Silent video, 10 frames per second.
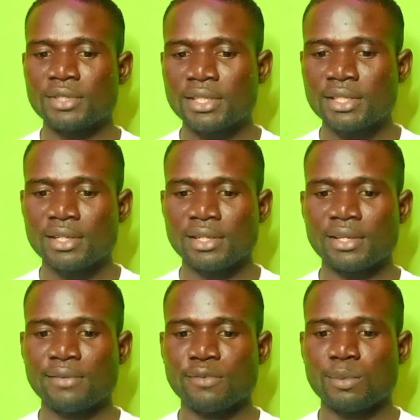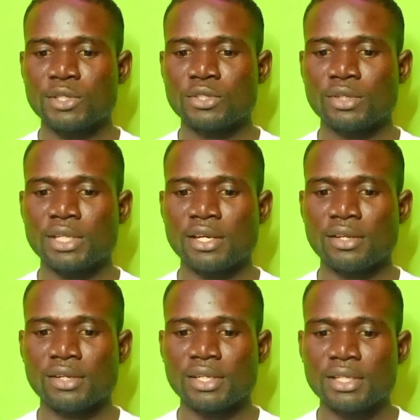need, the information that
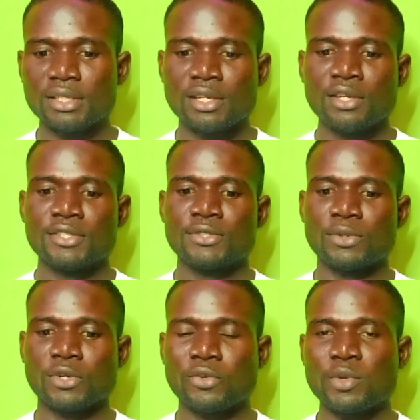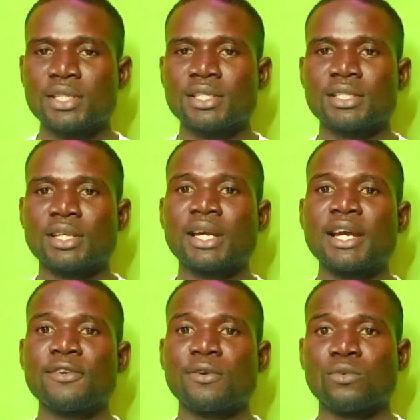you need to create the
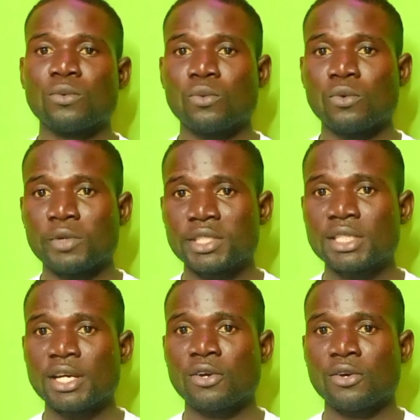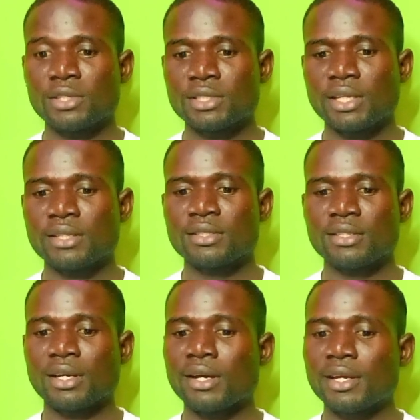kind of original content,
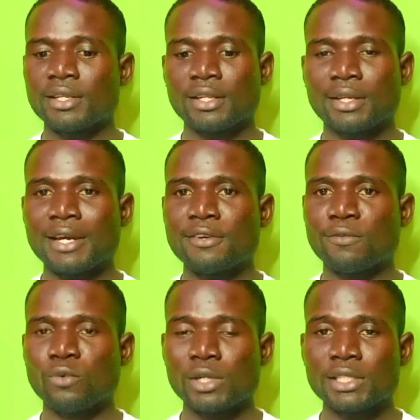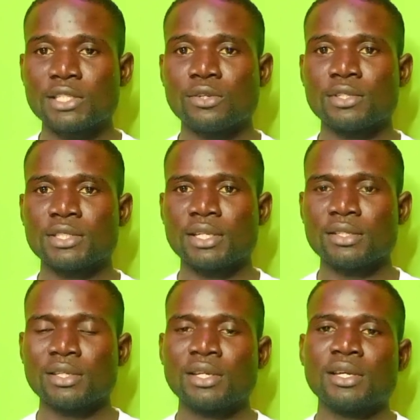the kind of quality
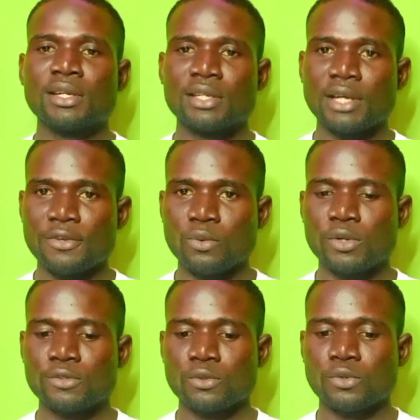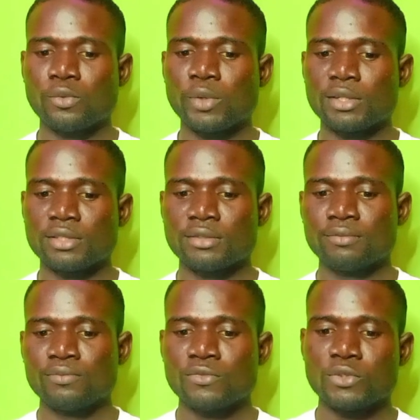content that you want to create.
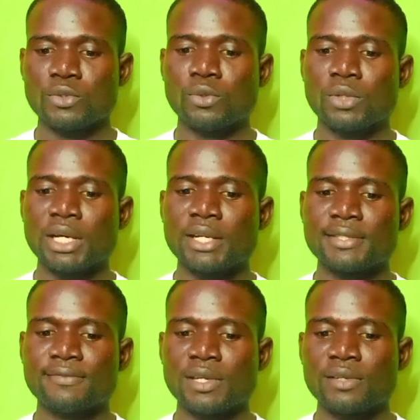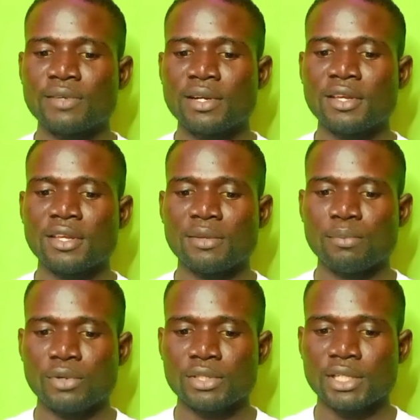So that is very, very
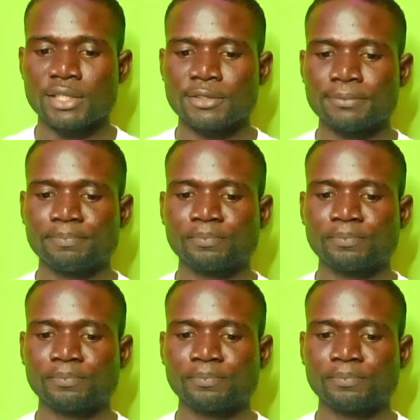important.